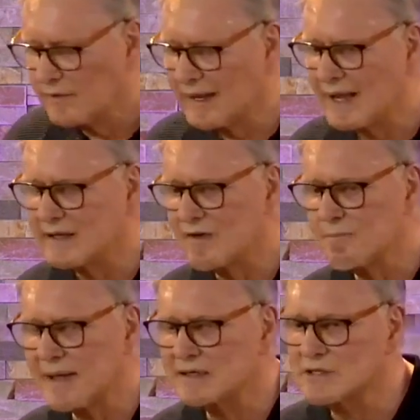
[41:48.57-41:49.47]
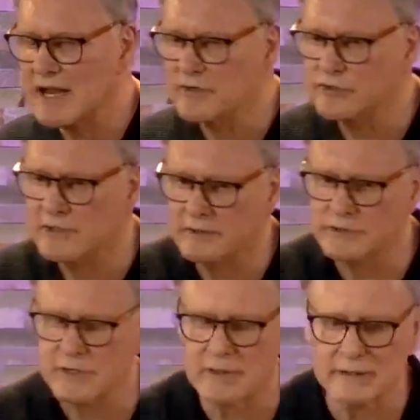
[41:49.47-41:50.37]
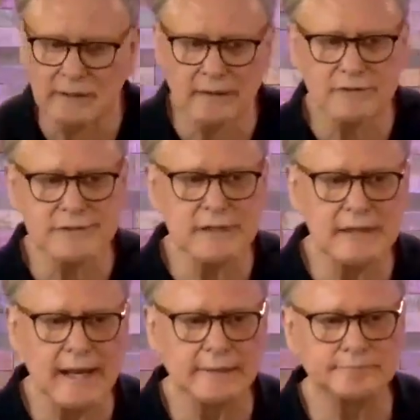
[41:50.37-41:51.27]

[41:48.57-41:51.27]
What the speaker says: idea of meditation here starting next Sunday.